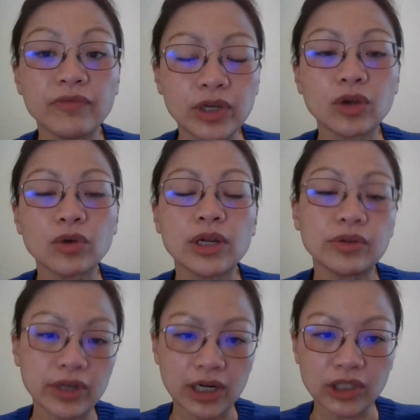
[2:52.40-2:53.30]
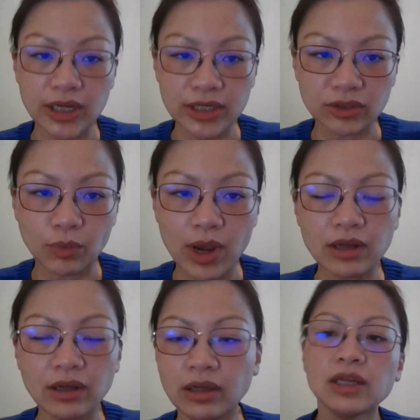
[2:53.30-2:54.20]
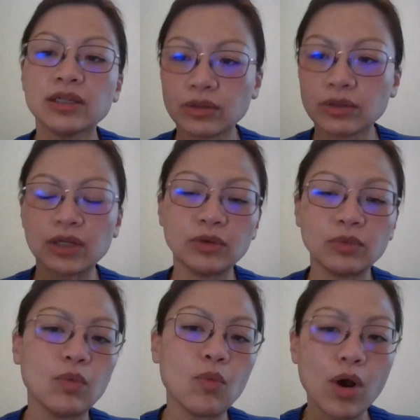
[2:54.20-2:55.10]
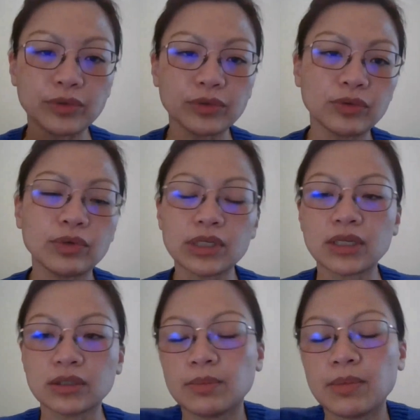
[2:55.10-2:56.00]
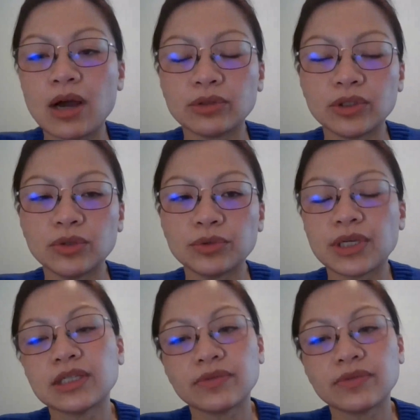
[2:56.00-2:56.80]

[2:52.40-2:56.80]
video introduction as well, so that it will walk you through the system and how to use it.